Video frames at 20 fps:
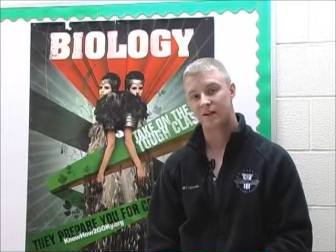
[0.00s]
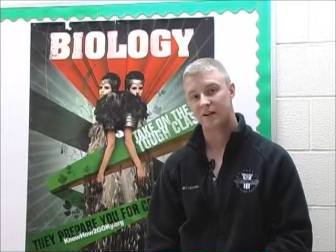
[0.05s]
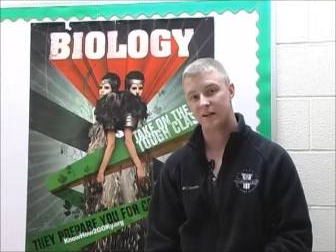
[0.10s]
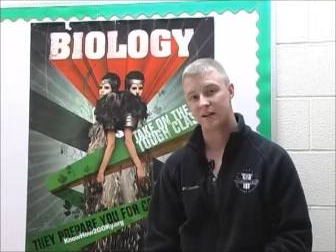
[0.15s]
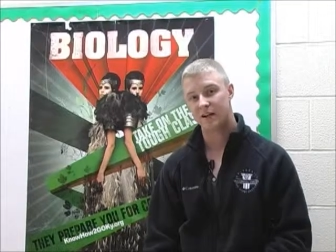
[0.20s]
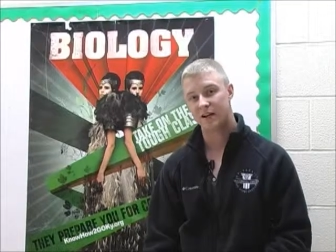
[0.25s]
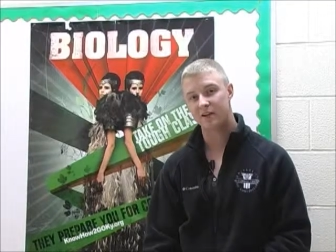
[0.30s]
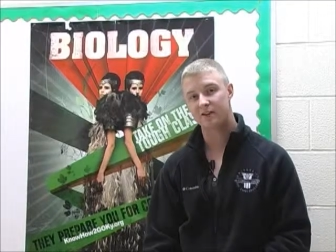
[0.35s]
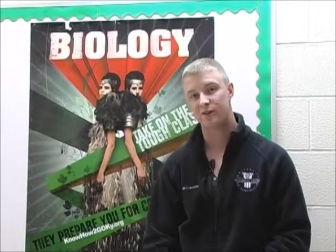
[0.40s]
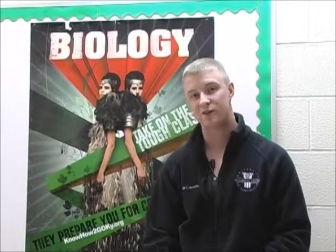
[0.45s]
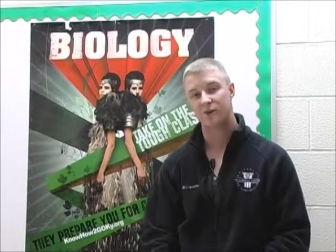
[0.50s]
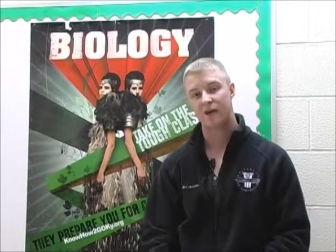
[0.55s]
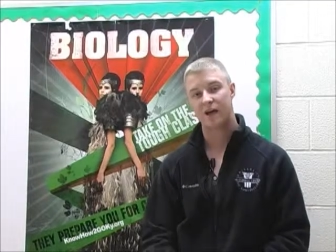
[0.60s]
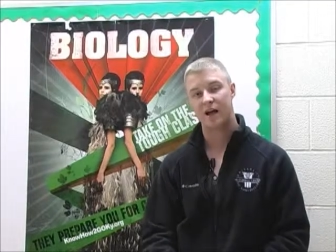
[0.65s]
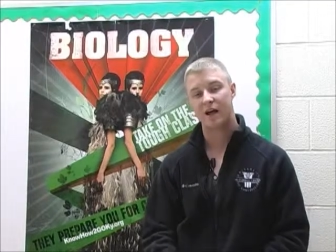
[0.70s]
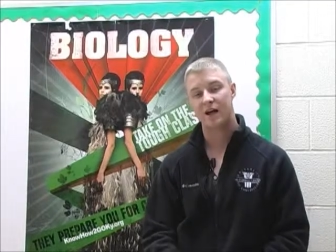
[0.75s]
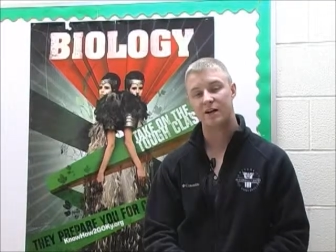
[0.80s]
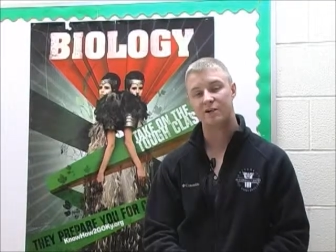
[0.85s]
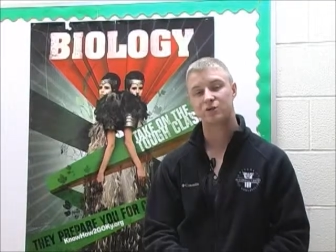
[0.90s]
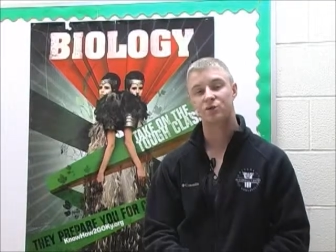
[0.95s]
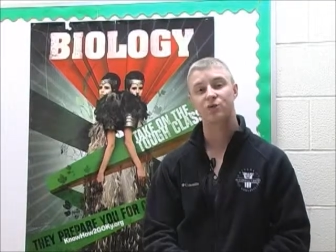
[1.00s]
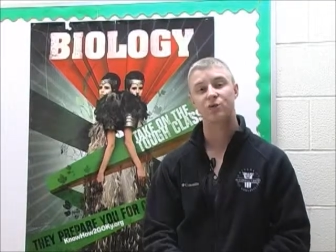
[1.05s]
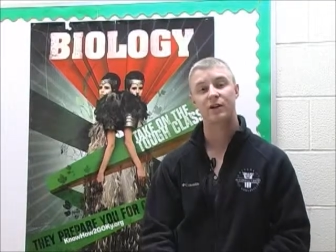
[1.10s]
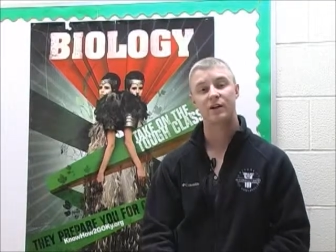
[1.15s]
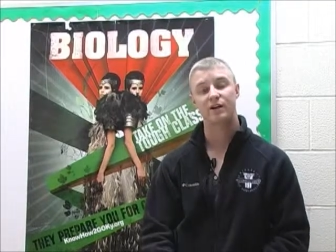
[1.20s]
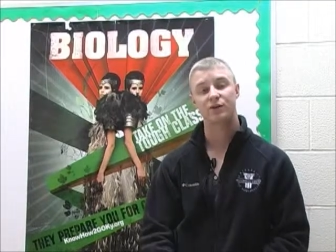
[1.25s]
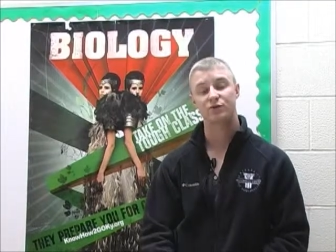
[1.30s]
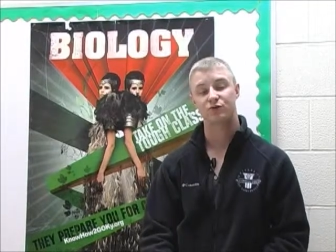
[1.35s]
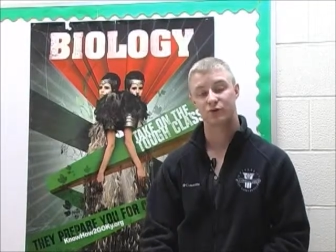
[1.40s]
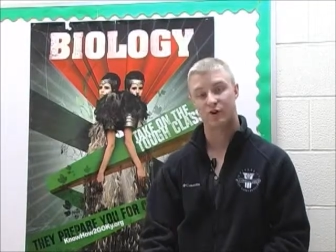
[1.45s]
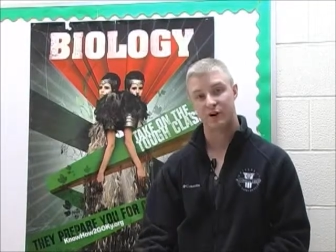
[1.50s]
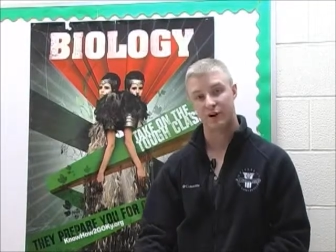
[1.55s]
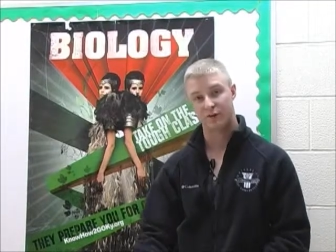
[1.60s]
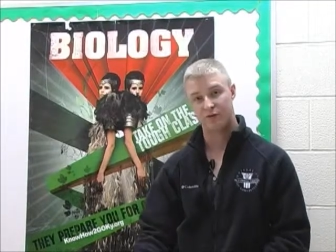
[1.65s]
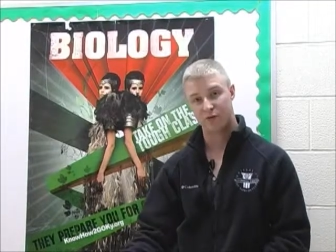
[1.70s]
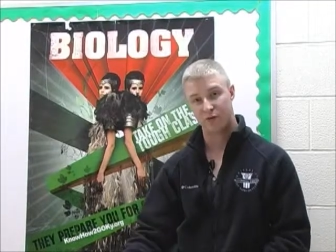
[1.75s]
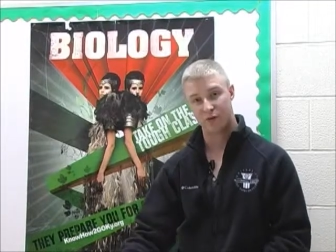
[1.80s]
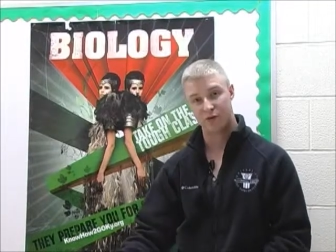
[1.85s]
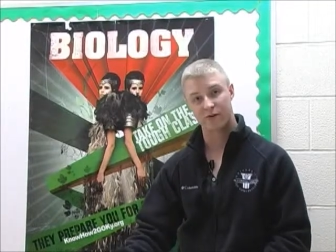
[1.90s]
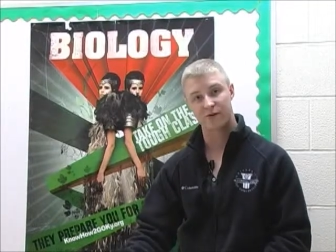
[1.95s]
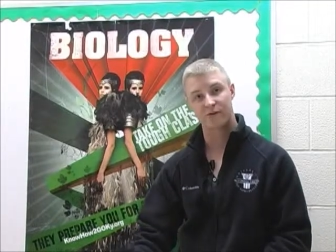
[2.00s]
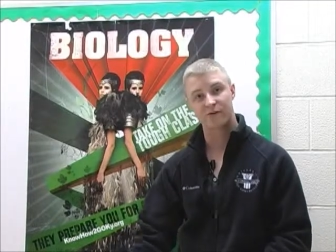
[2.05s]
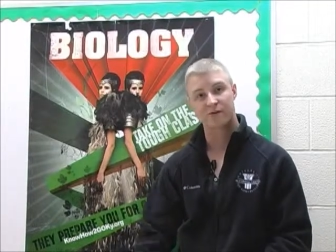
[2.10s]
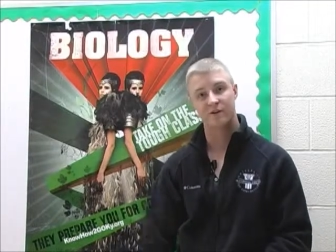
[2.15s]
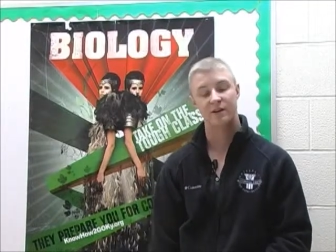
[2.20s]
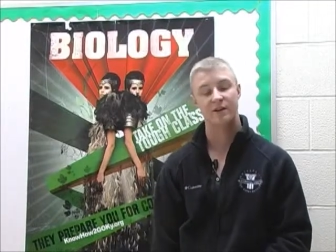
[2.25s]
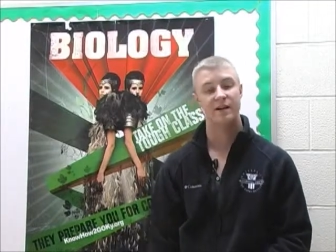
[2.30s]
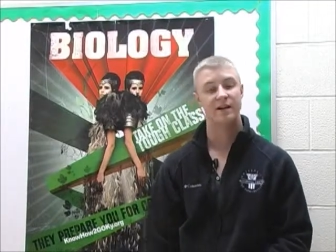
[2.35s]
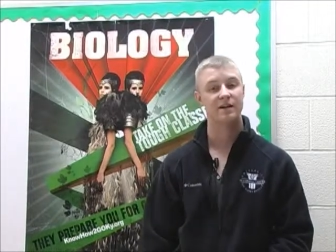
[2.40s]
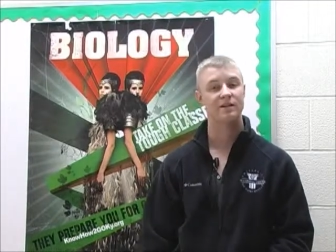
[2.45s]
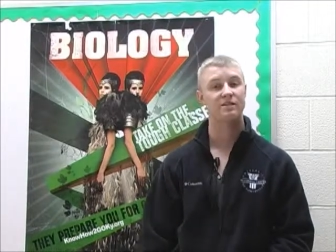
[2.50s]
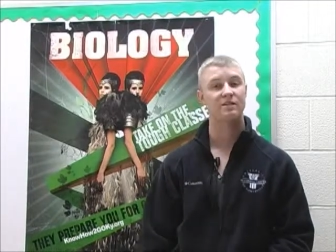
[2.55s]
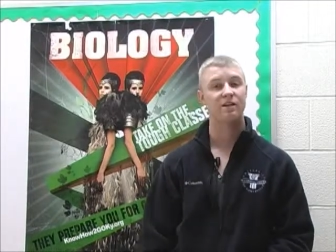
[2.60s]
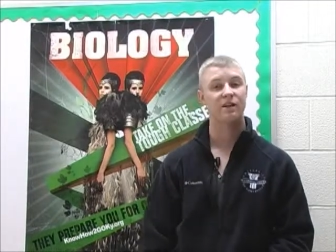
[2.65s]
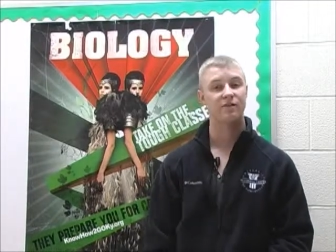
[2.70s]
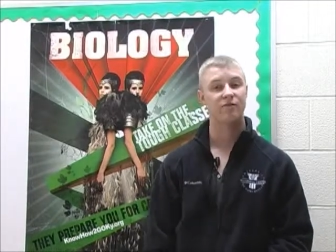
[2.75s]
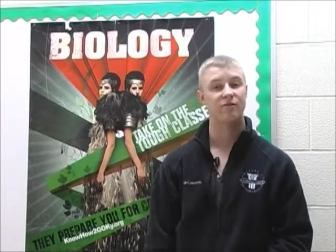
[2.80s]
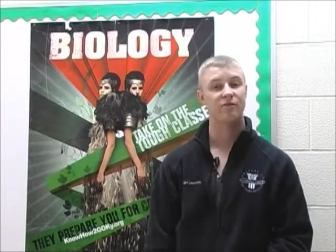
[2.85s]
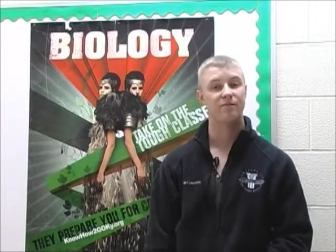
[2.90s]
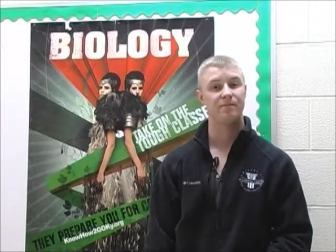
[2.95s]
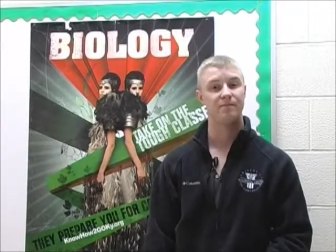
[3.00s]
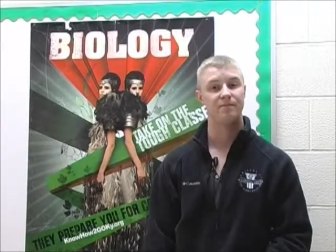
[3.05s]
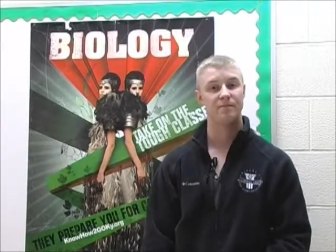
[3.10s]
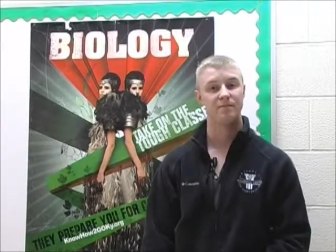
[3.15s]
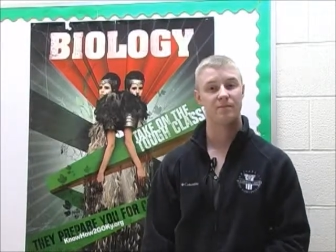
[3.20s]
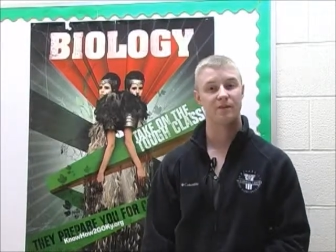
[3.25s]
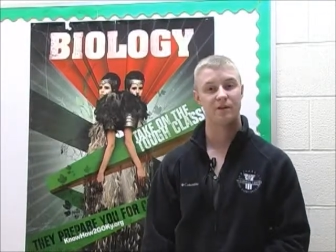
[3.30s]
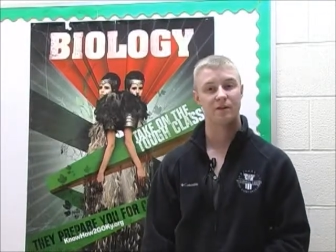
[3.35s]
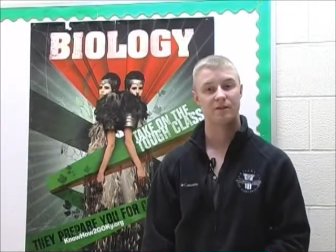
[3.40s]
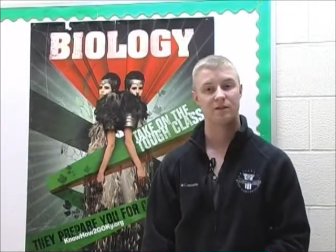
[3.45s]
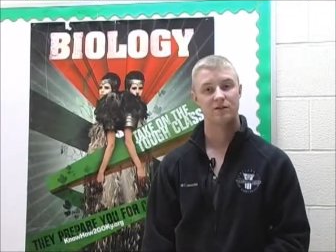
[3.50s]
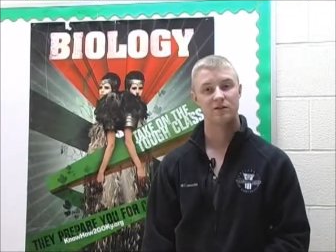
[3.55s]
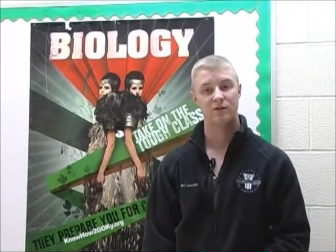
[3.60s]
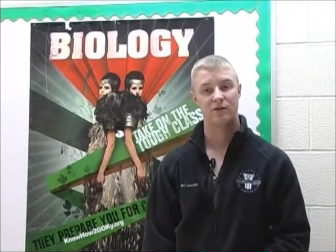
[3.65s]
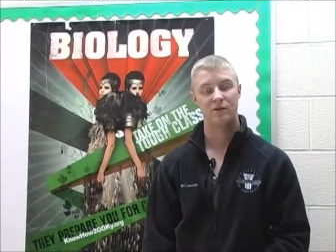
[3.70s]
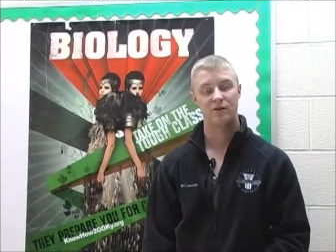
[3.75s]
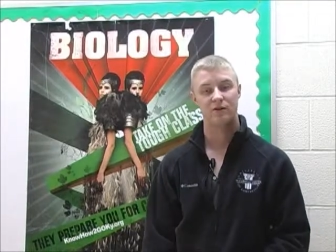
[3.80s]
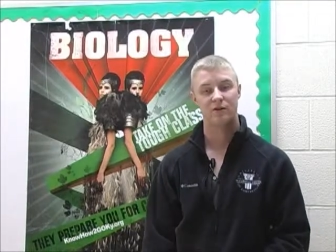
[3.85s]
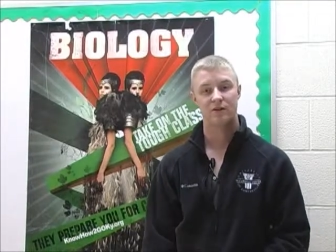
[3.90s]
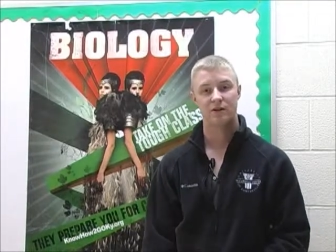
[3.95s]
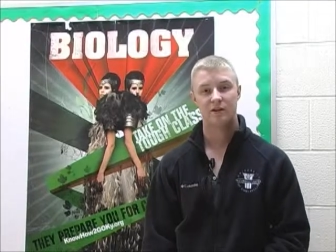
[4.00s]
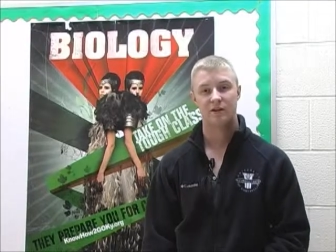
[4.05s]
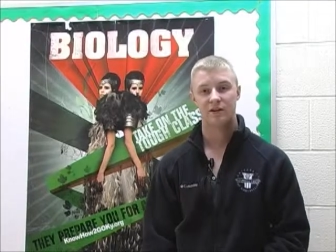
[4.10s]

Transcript: and getting high school kids ready for the next level. So